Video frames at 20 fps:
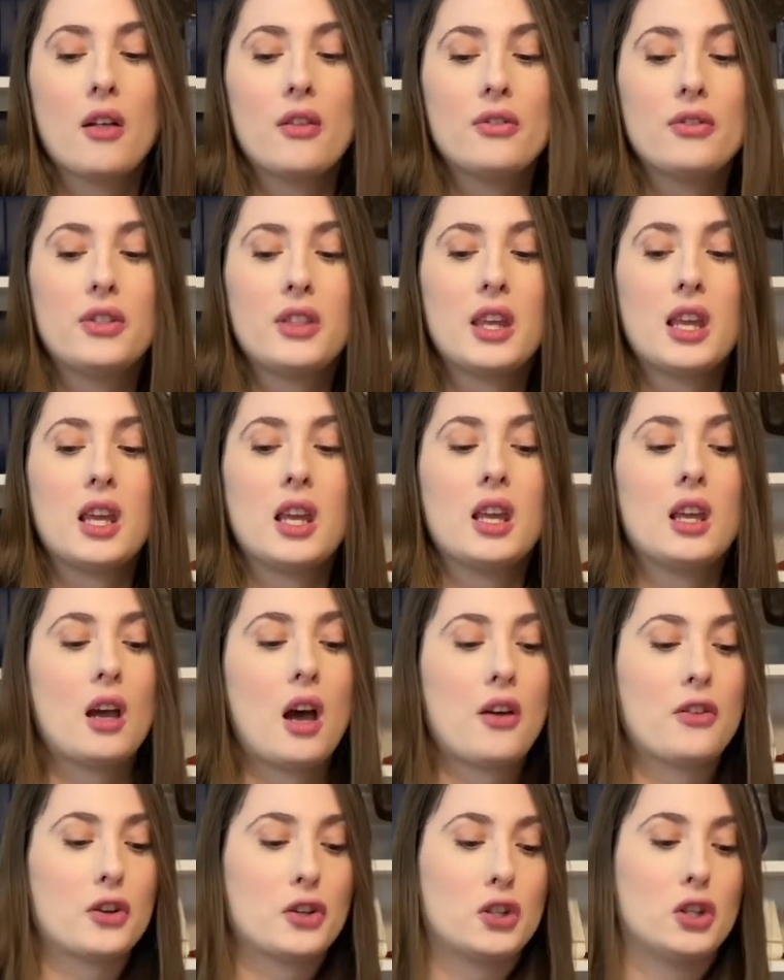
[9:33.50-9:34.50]
The
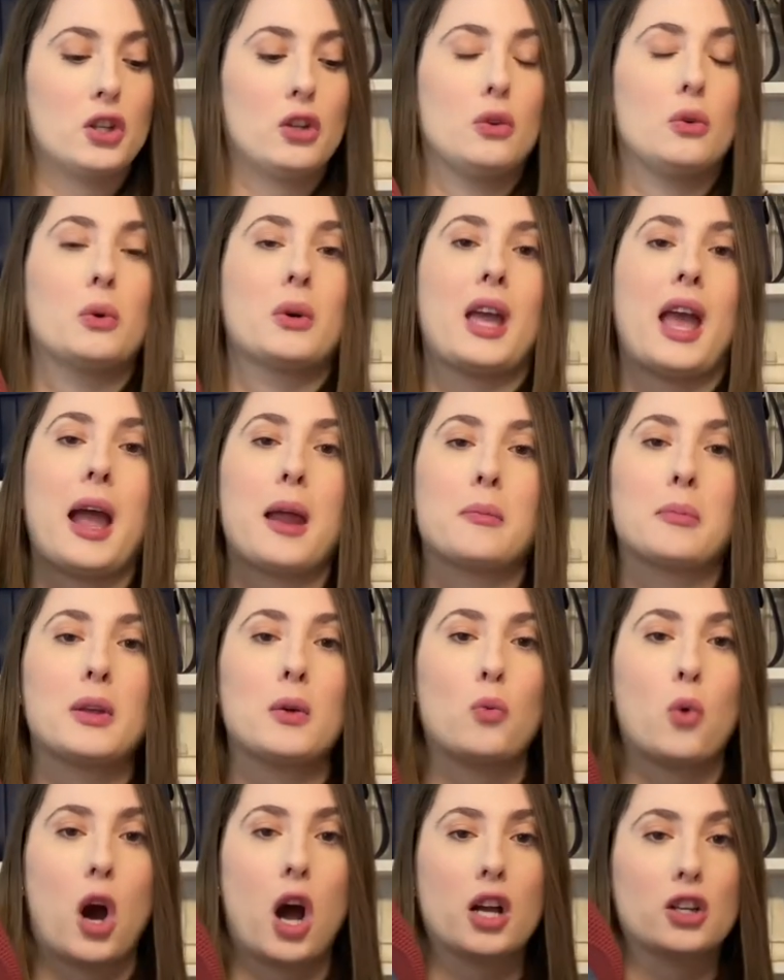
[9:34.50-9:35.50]
other two can be
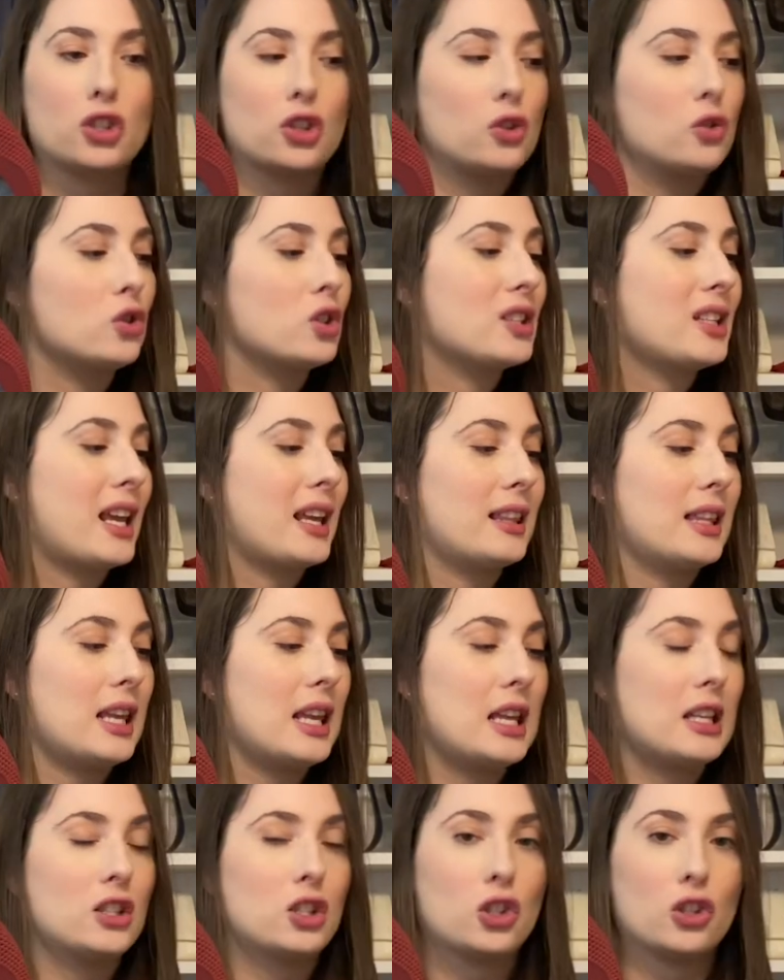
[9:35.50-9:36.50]
washed. You just take the
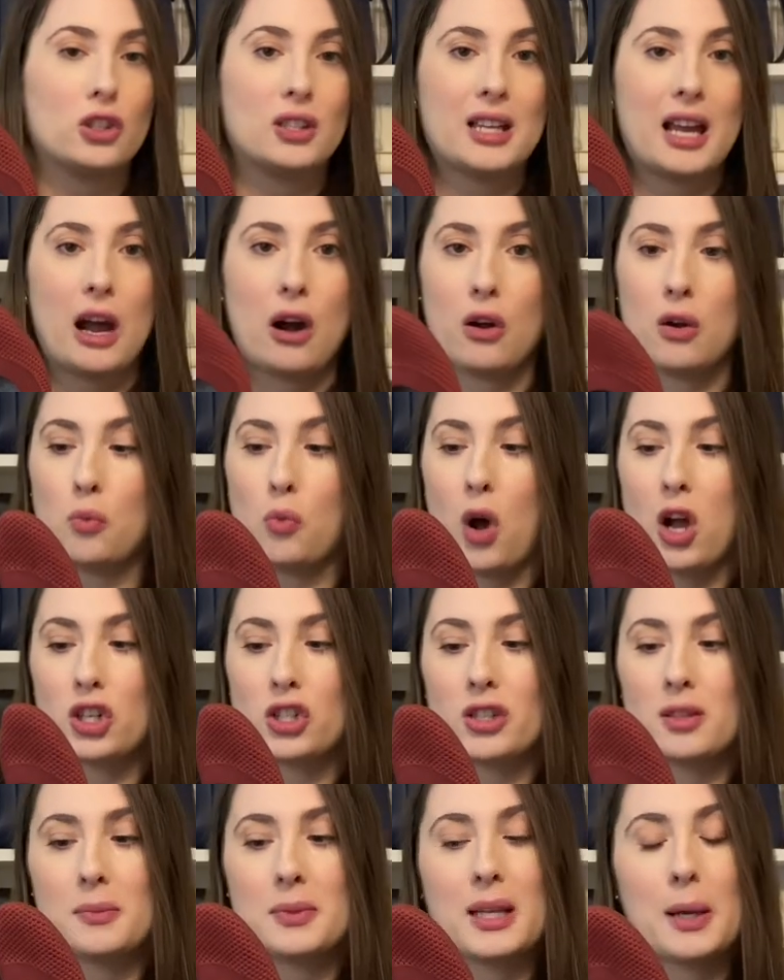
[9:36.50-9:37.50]
inserts out and wash
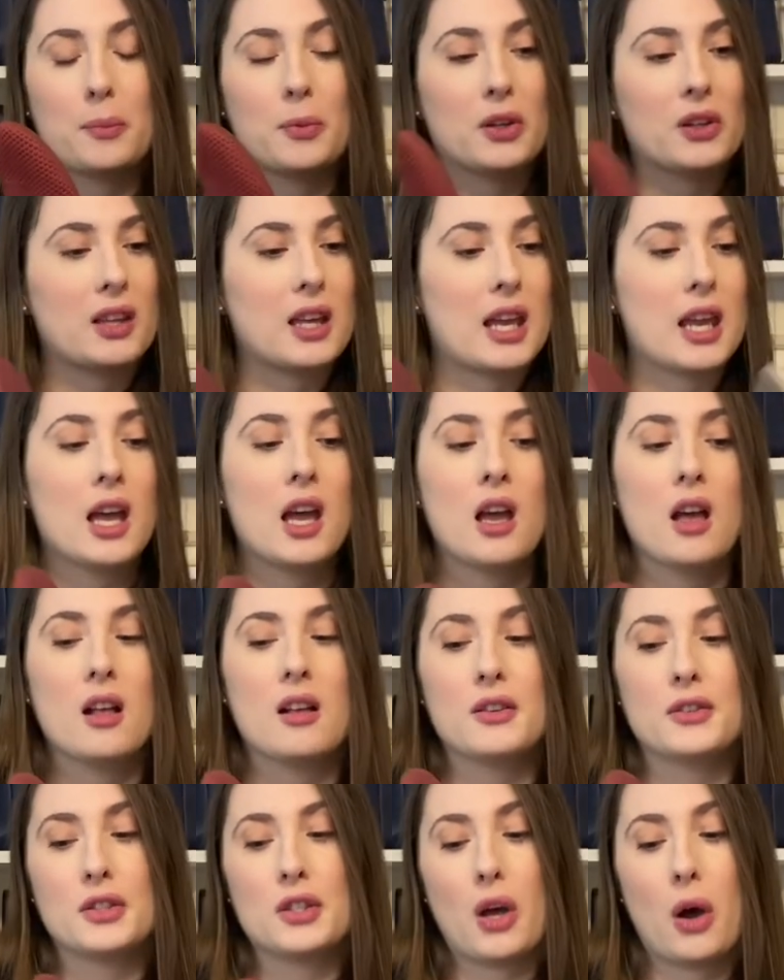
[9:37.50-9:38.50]
them separately.
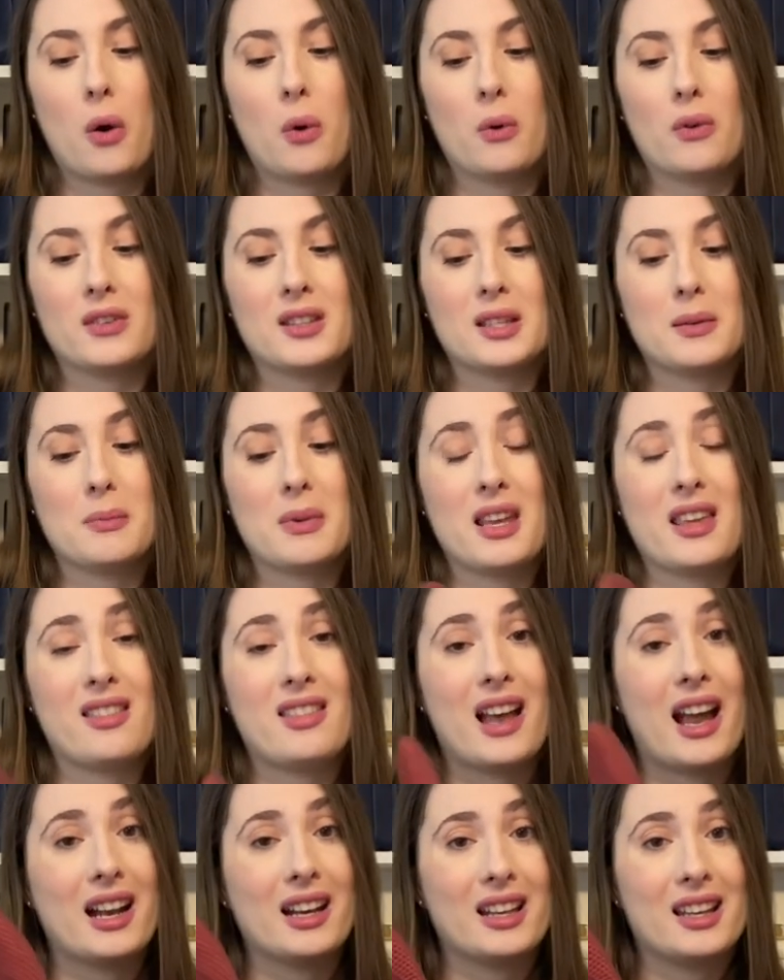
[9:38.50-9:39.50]
So to me,
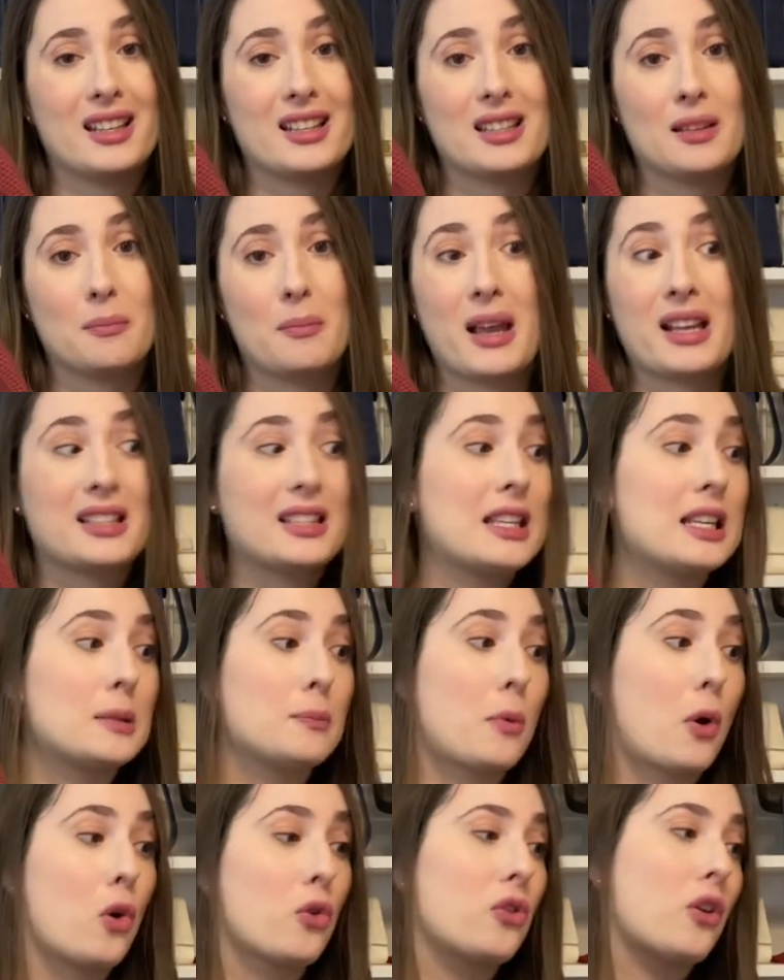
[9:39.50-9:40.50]
that makes these
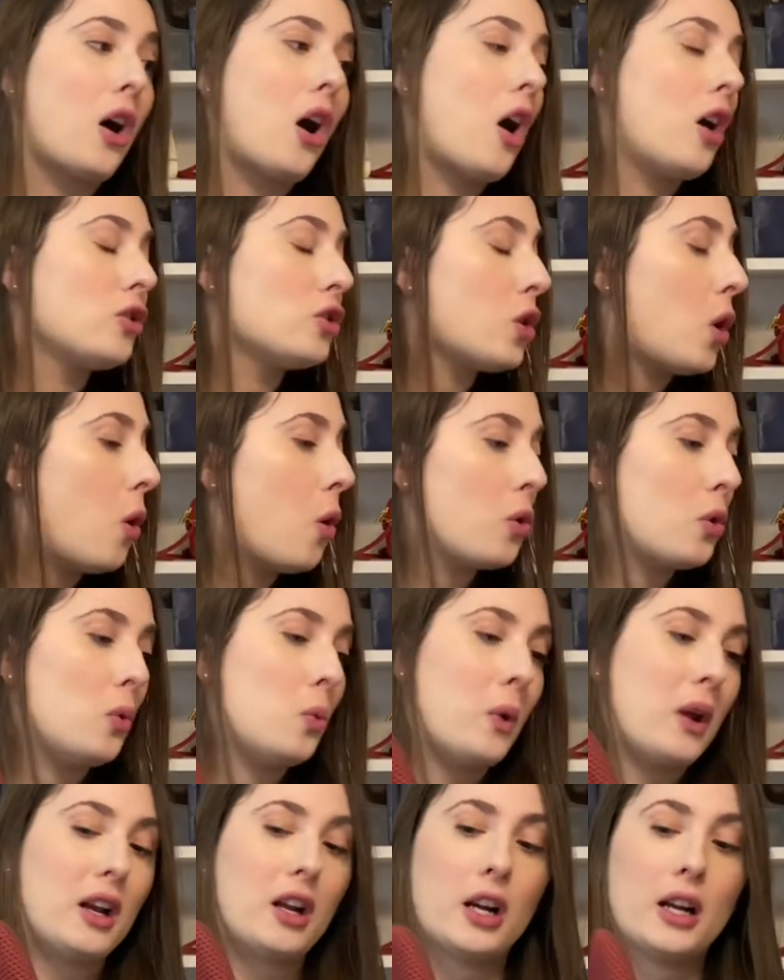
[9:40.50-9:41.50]
both a total
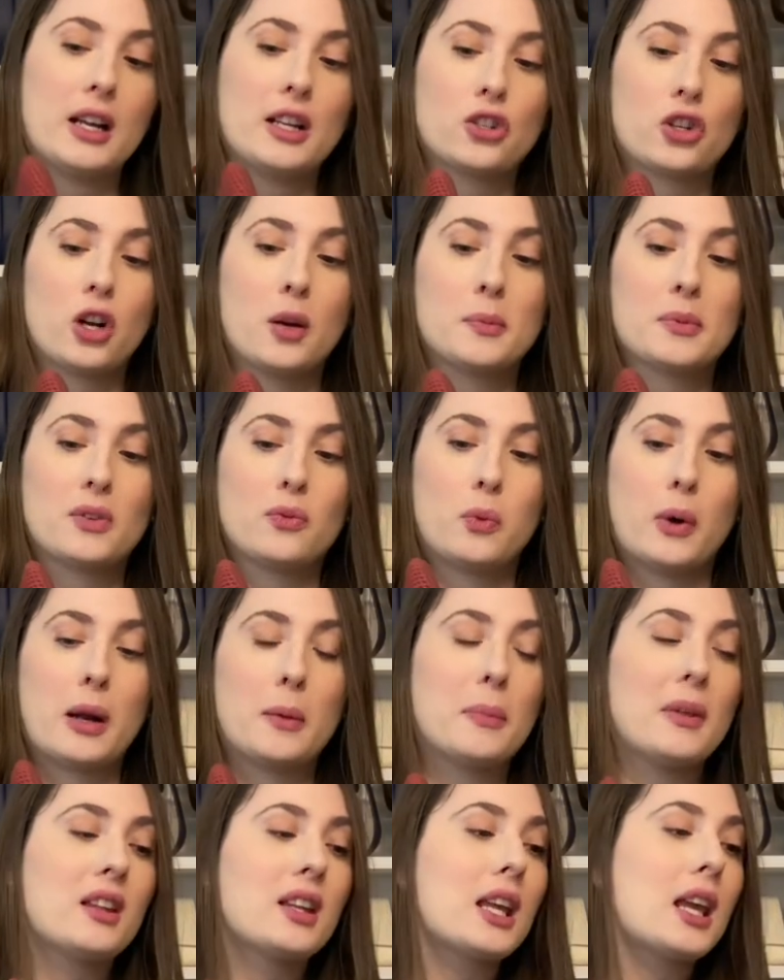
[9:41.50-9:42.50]
winner in terms of
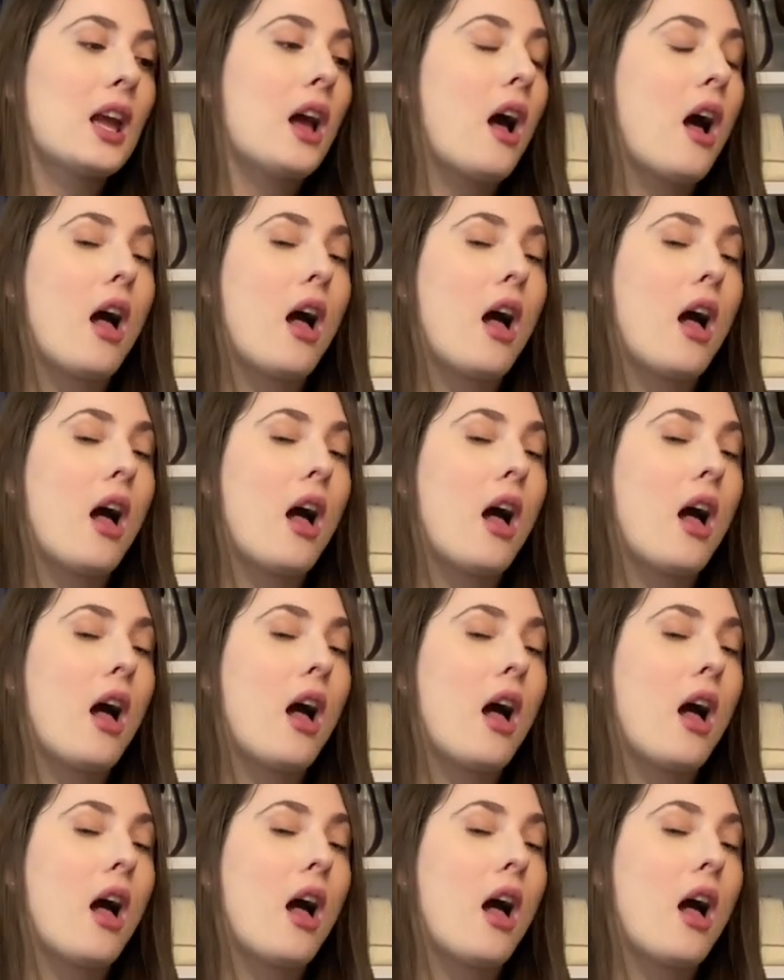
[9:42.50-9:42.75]
wearability.